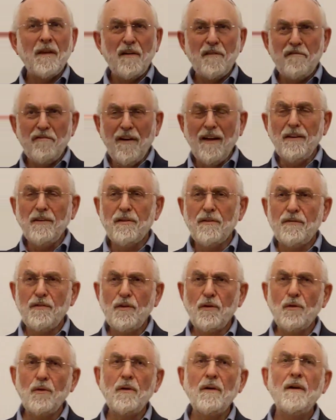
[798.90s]
in front of
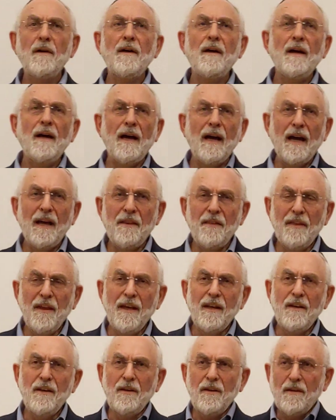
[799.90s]
you, and
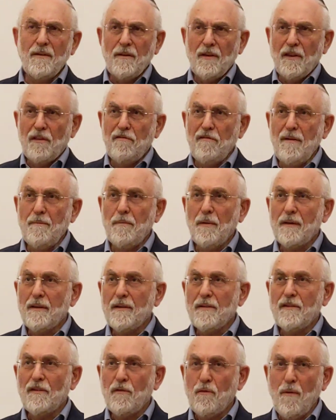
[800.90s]
then the 3
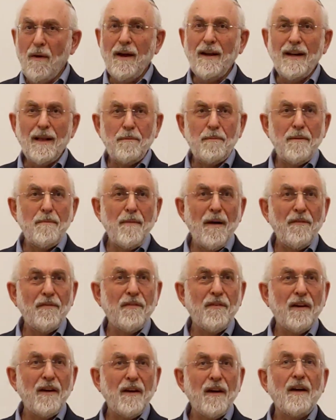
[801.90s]
bottles of wine I'll be
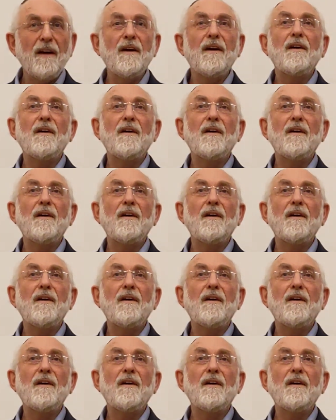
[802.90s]
mafkid